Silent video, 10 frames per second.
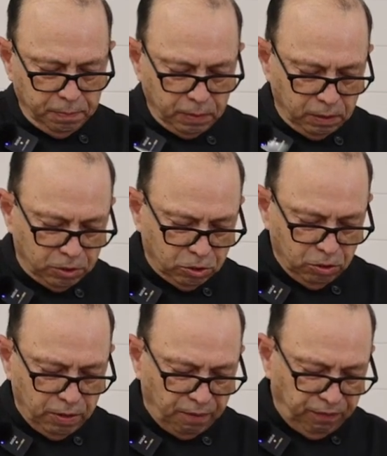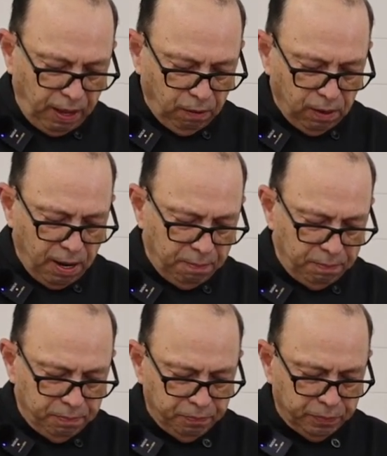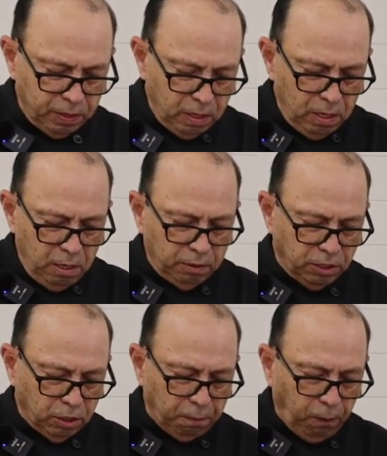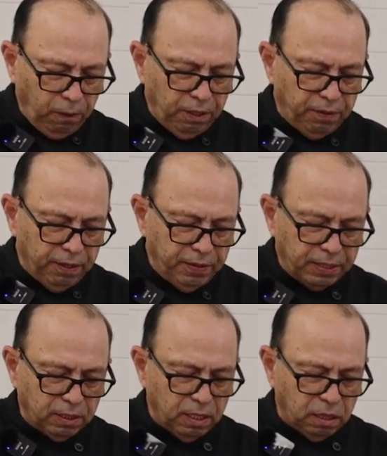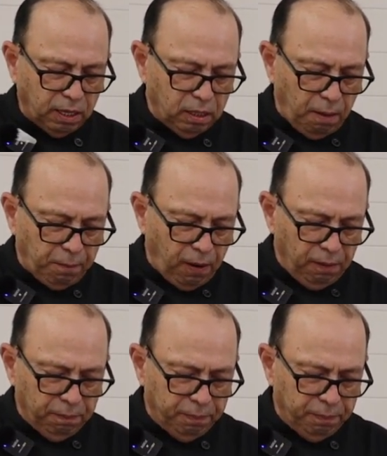I'm going to stir that flour up, because you're going to pour it in there, and that's going to thicken up our